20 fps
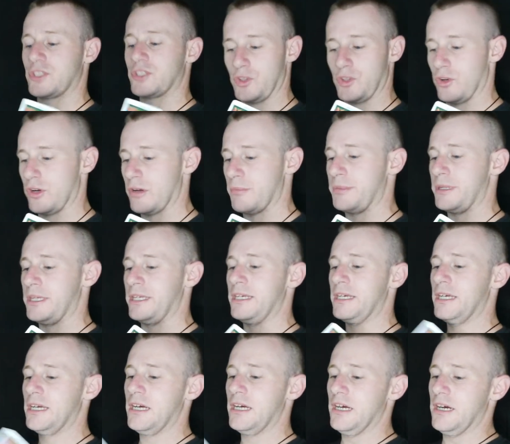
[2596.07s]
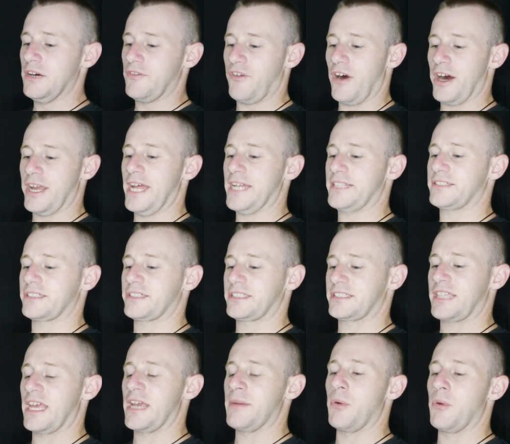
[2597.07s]
You're going to be financially
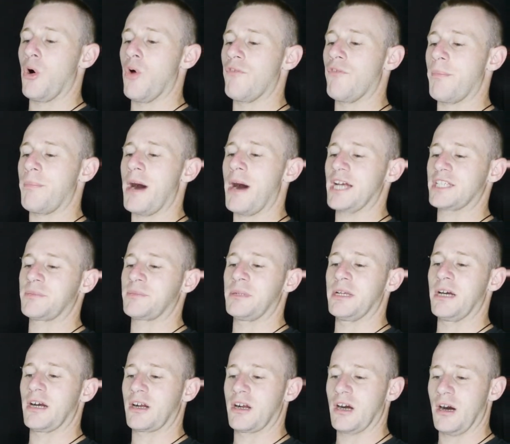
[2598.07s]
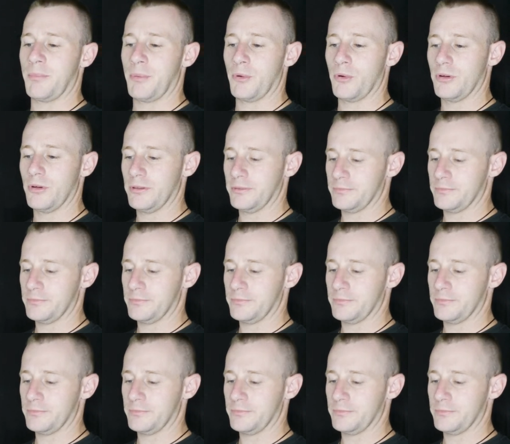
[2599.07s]
stable over possibly a couple.